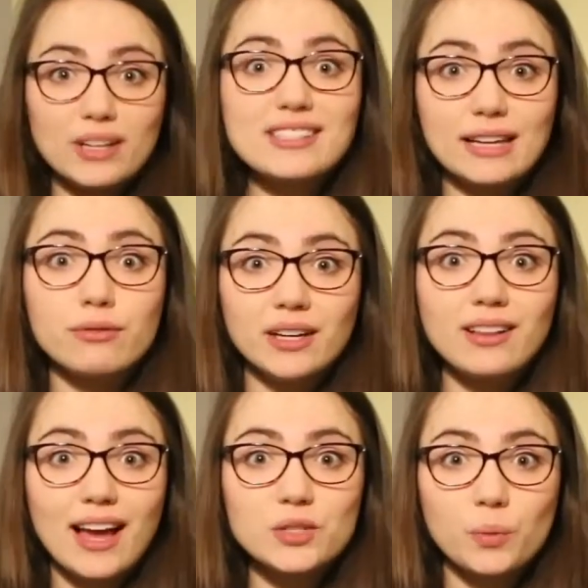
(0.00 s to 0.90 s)
once they've
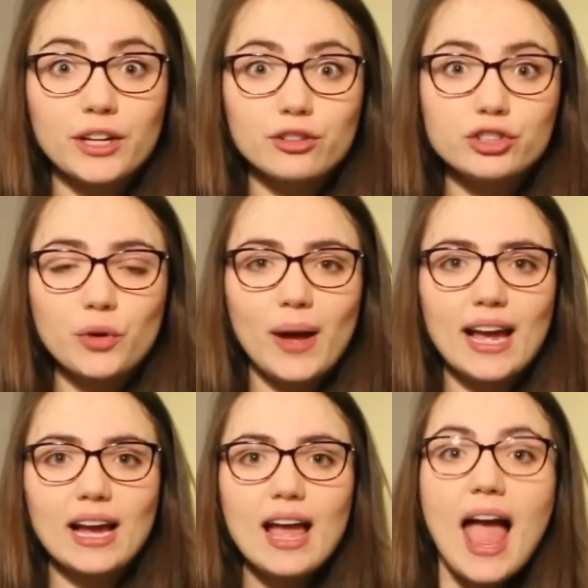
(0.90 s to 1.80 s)
realized what you're
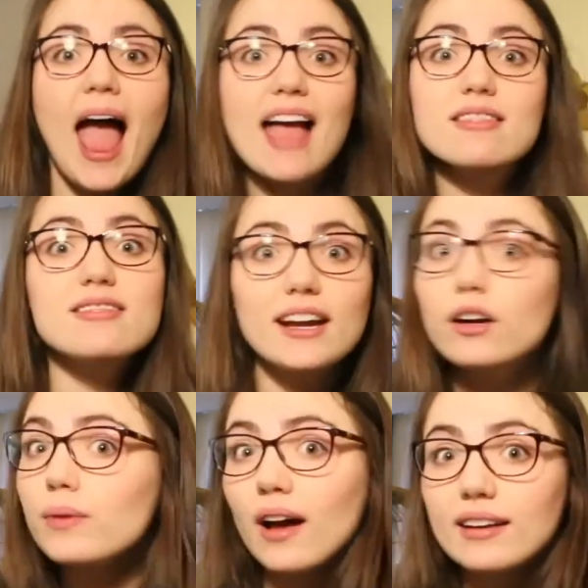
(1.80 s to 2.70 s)
doing, and
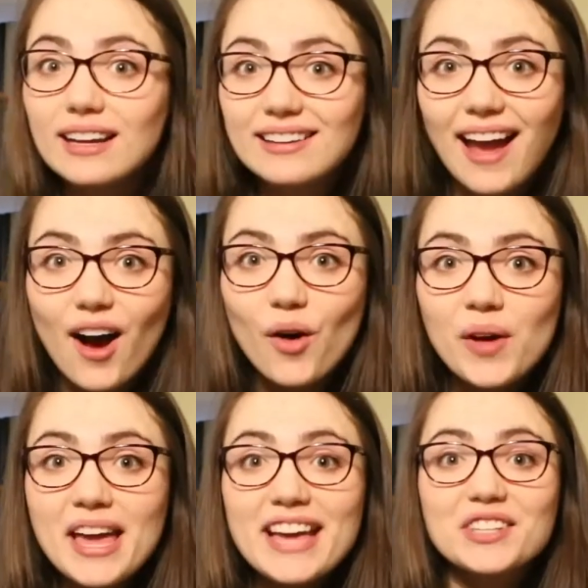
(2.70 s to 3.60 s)
they're running now.
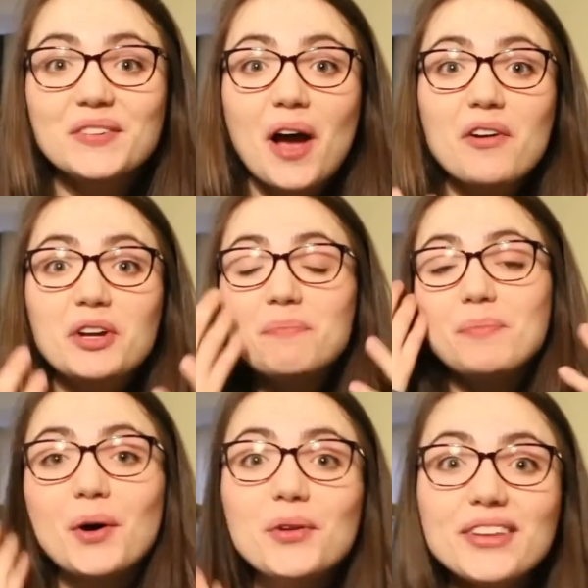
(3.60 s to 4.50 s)
So now you're
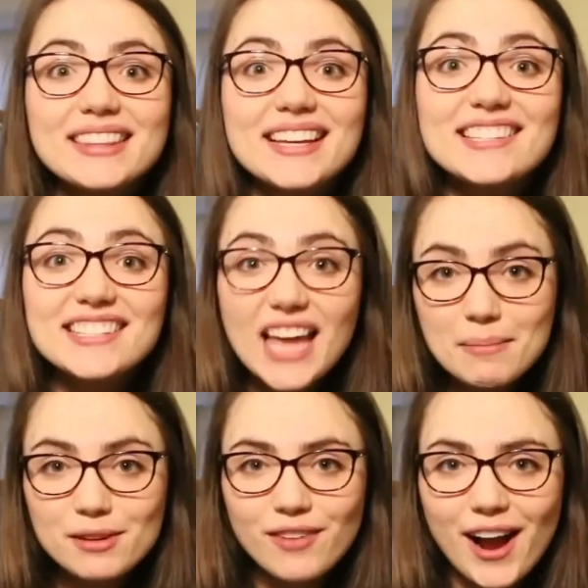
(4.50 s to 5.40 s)
both in the
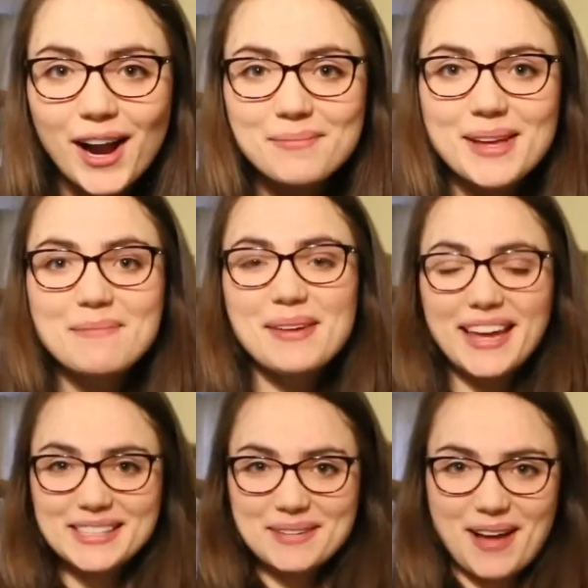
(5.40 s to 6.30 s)
same environment,
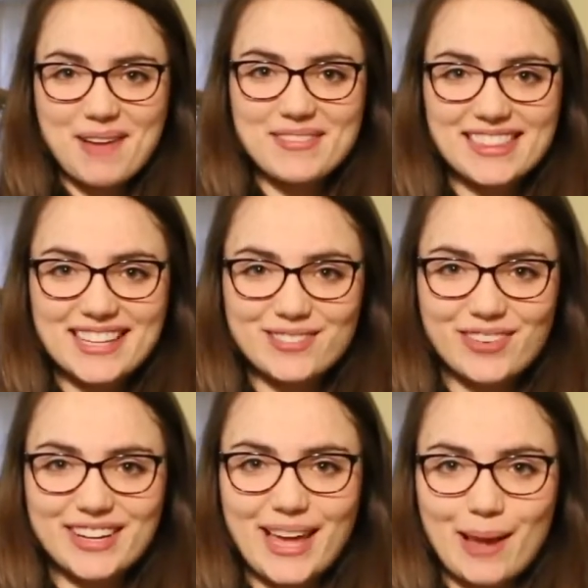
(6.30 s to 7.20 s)
pantomiming this
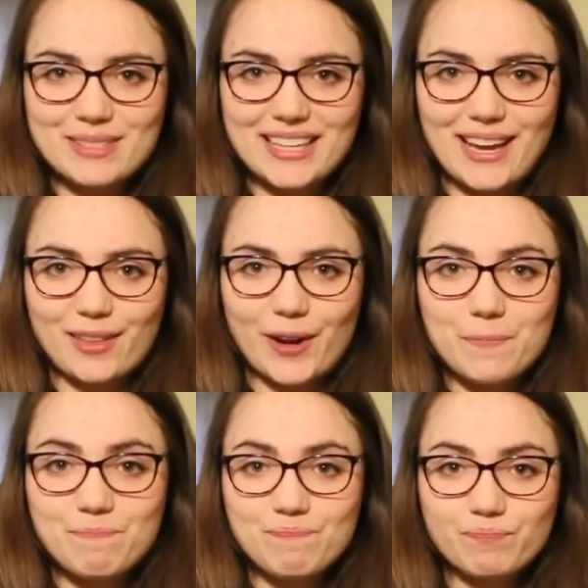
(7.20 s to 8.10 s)
fun game together.